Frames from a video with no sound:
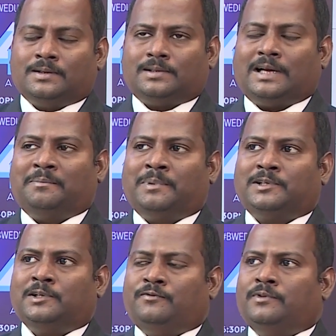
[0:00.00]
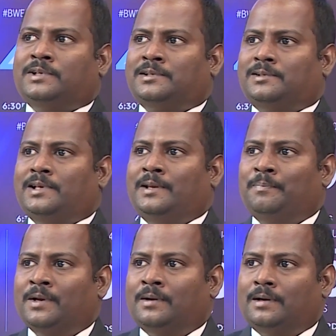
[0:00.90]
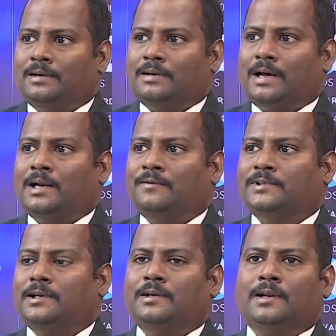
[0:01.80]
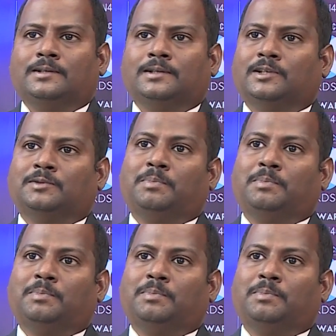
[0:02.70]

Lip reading: So at present, if you just see, artificial intelligence is